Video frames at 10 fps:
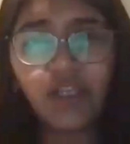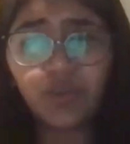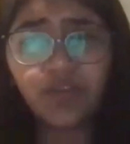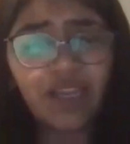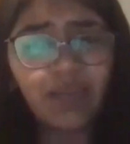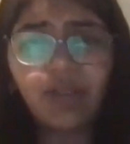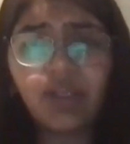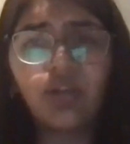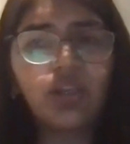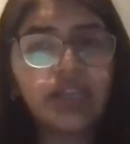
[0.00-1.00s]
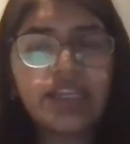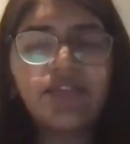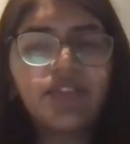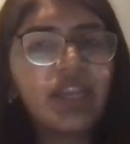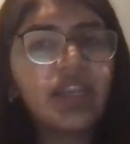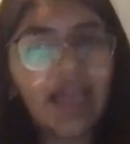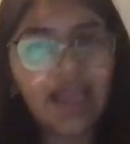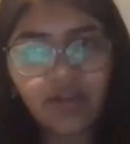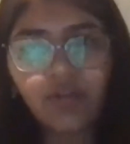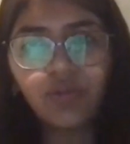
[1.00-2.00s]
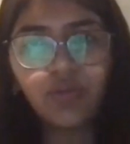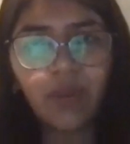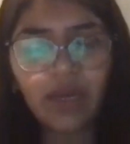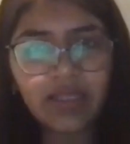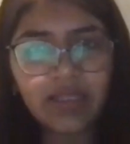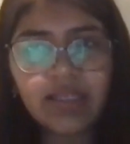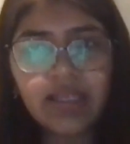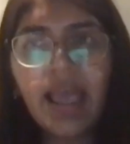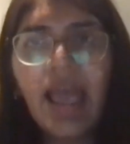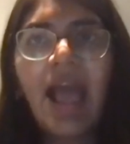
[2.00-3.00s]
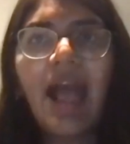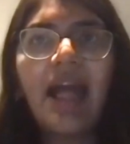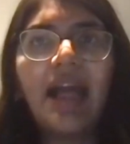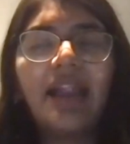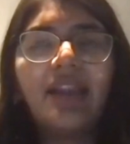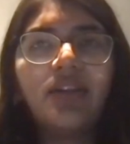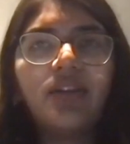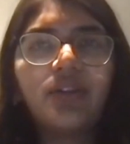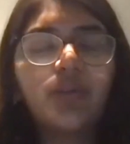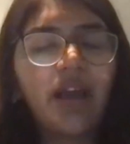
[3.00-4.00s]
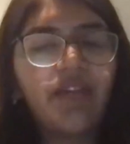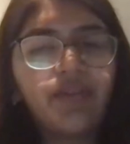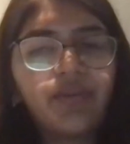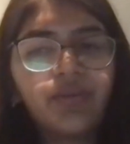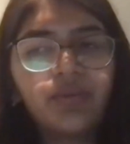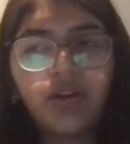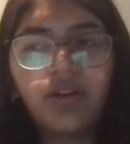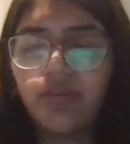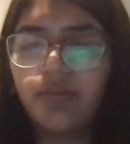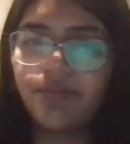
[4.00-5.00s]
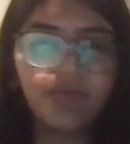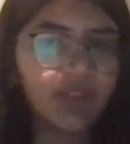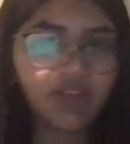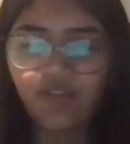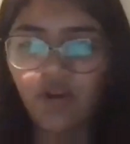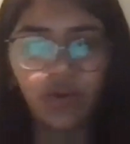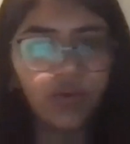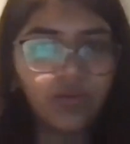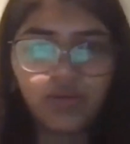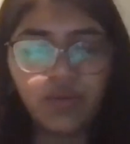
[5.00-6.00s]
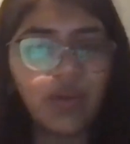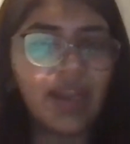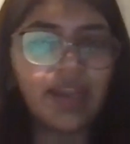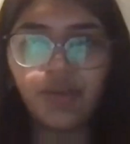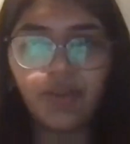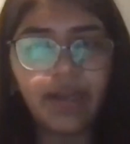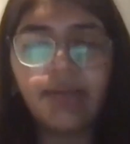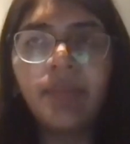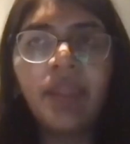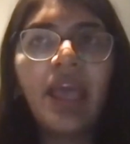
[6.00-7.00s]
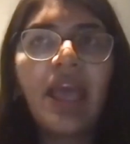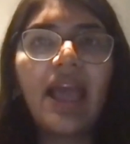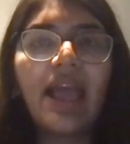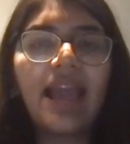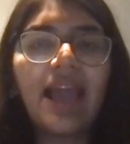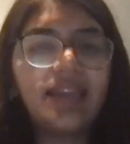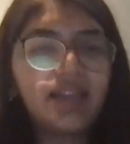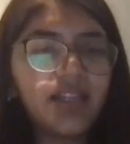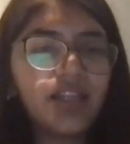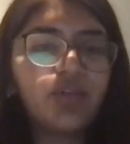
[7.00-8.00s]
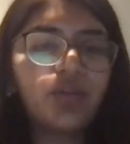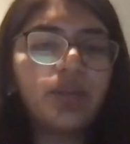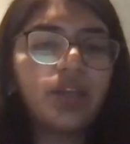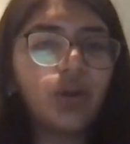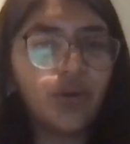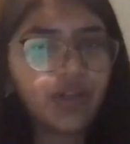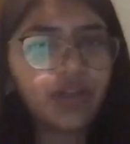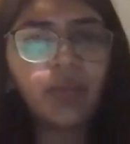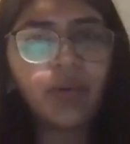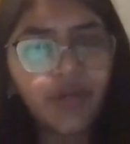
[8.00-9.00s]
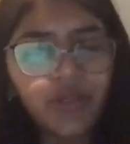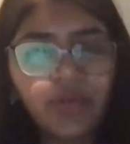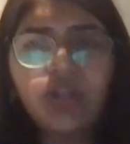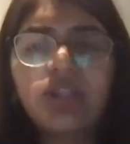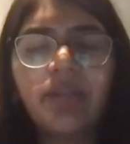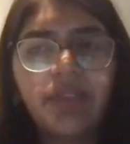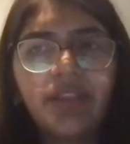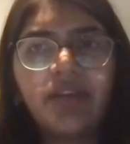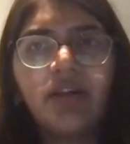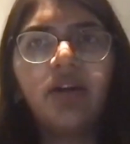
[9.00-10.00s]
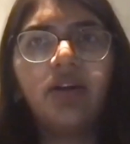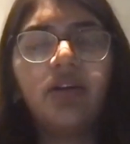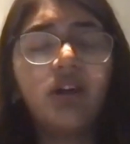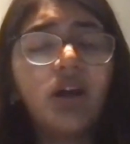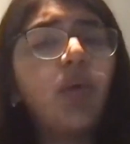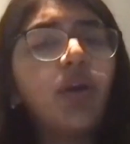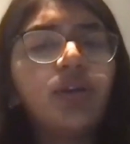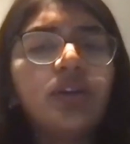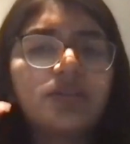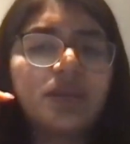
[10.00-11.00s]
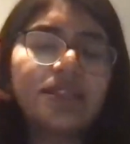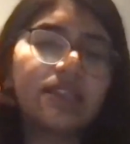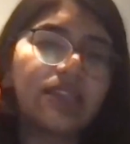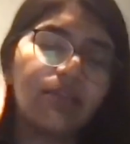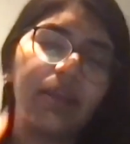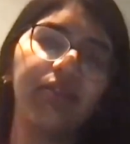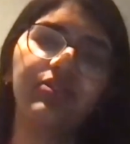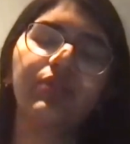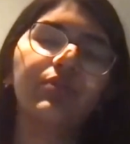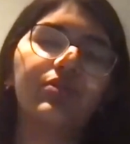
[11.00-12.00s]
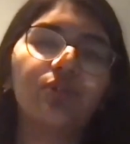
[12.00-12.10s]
to a very particular case for the entire 2 months, and you have to follow through end to end, and ideally you would be allotted a module or something. A module is basically where so